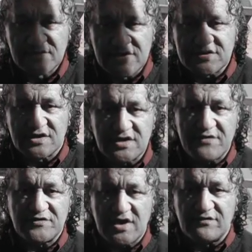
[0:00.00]
He's got an
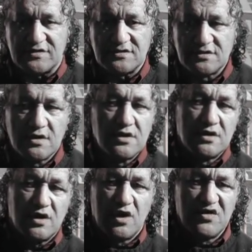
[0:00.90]
affidavit
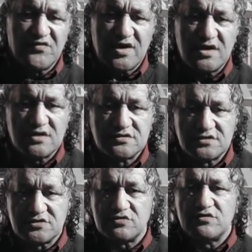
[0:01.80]
over
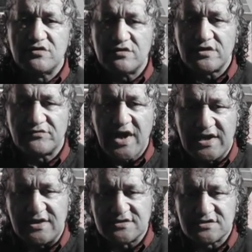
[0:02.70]
the Tuhoi
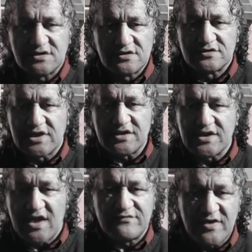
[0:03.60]
raids that
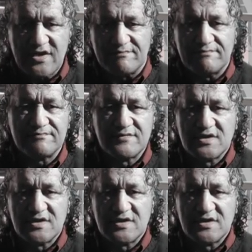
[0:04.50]
gave him